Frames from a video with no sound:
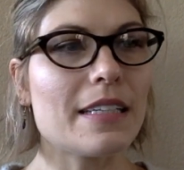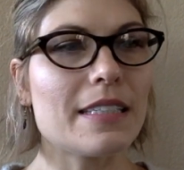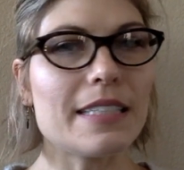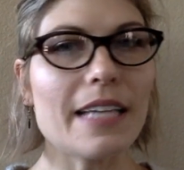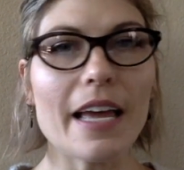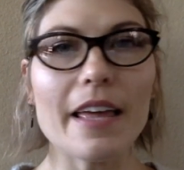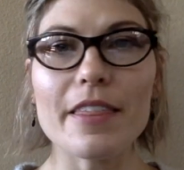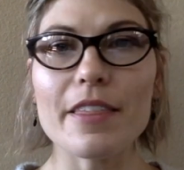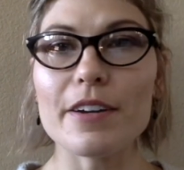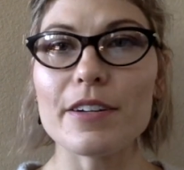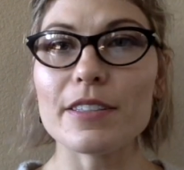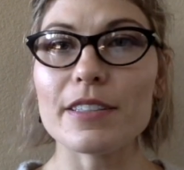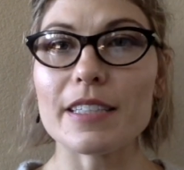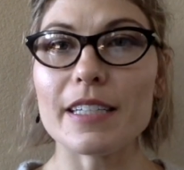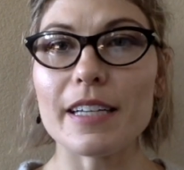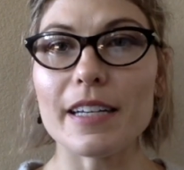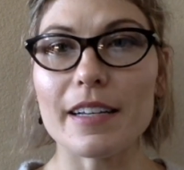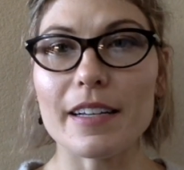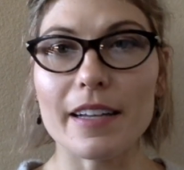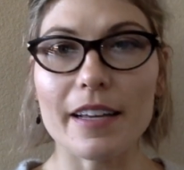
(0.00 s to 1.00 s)
Day
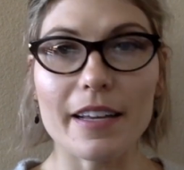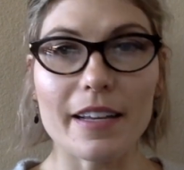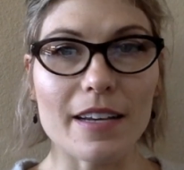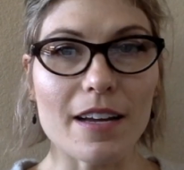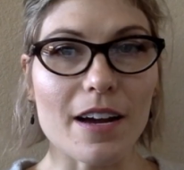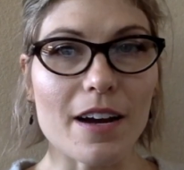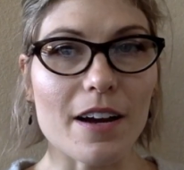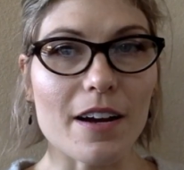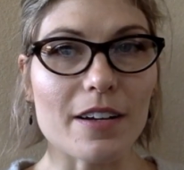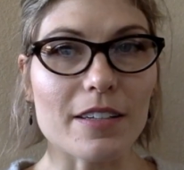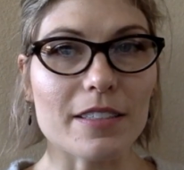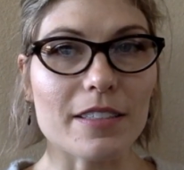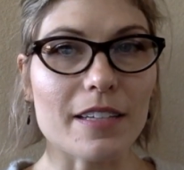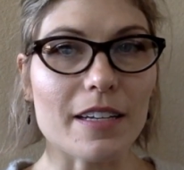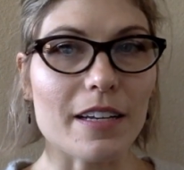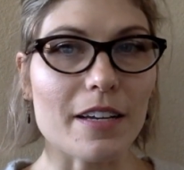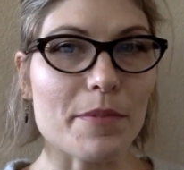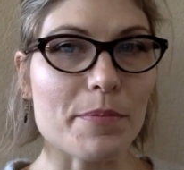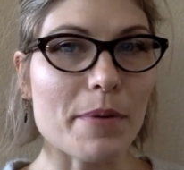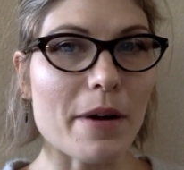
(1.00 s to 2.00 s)
13 in our
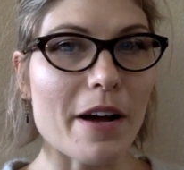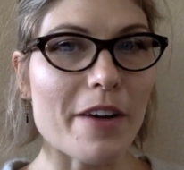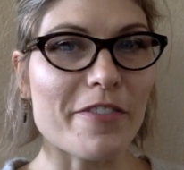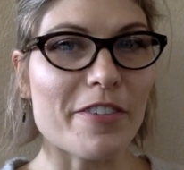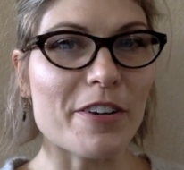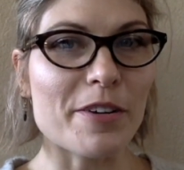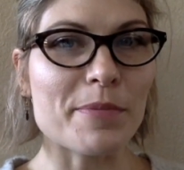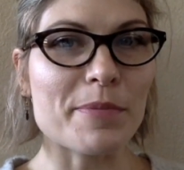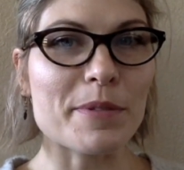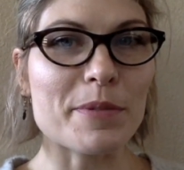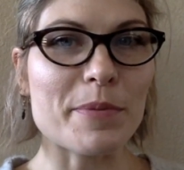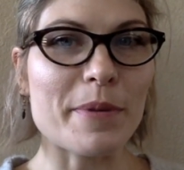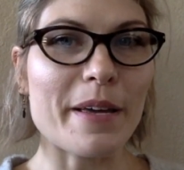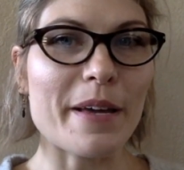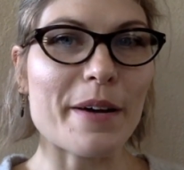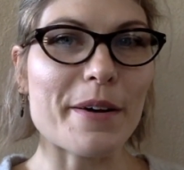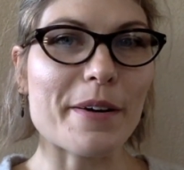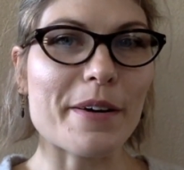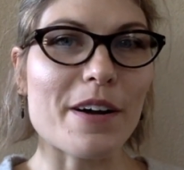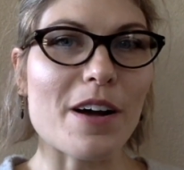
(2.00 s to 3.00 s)
study of Proverbs.
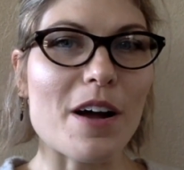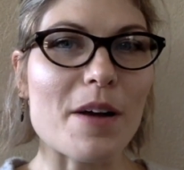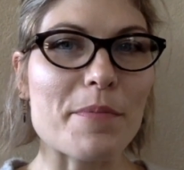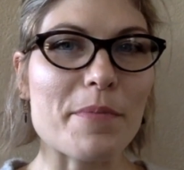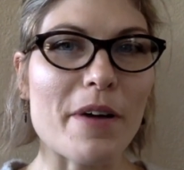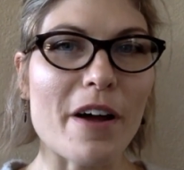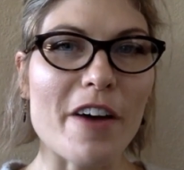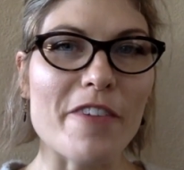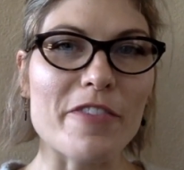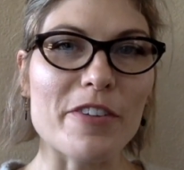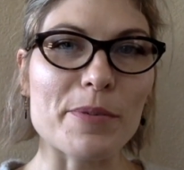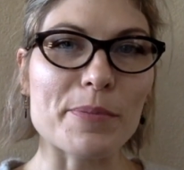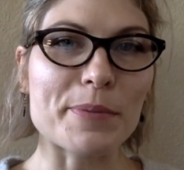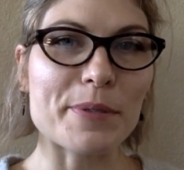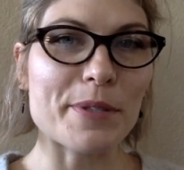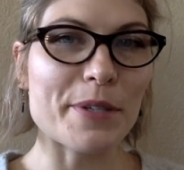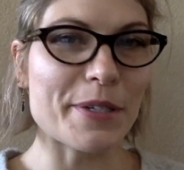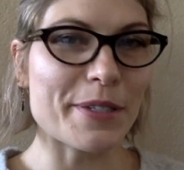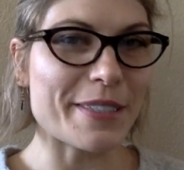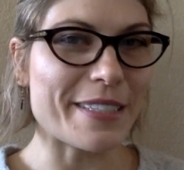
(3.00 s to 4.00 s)
We are on Proverbs
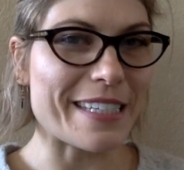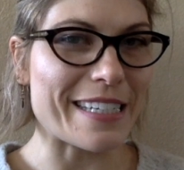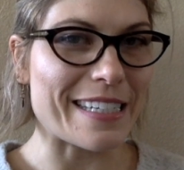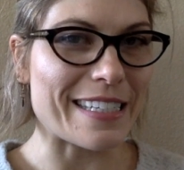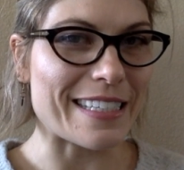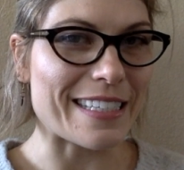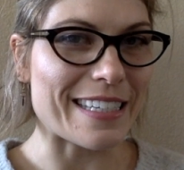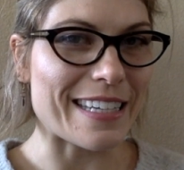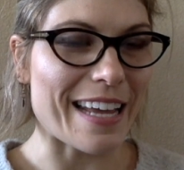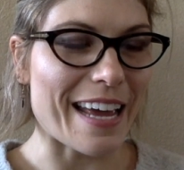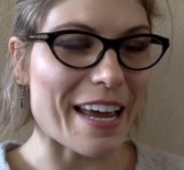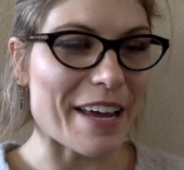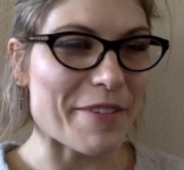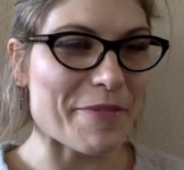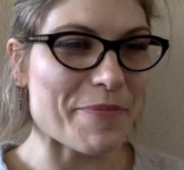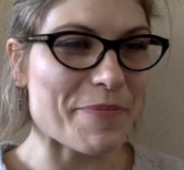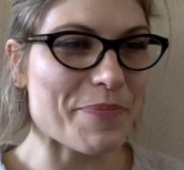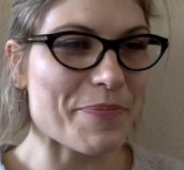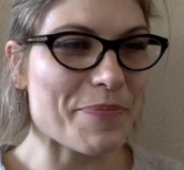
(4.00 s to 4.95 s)
13 today.